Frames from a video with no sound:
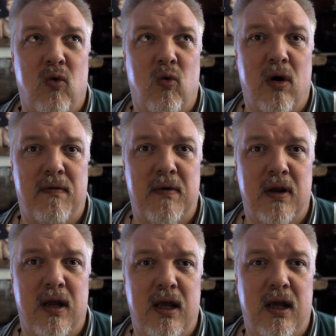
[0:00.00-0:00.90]

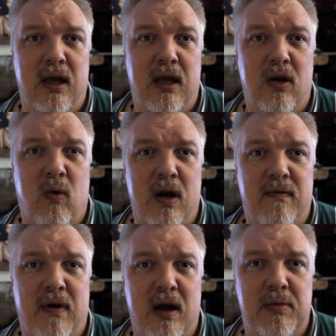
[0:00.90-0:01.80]
roughly
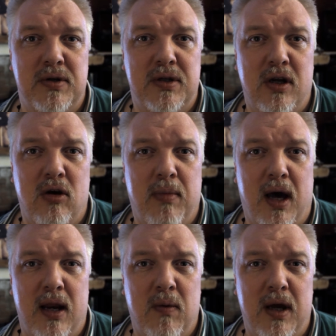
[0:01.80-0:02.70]
25% of your
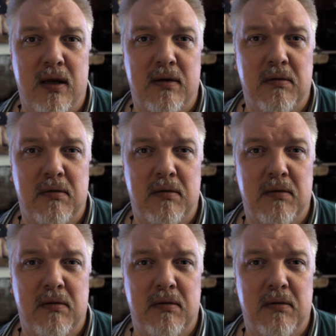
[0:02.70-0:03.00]
body weight,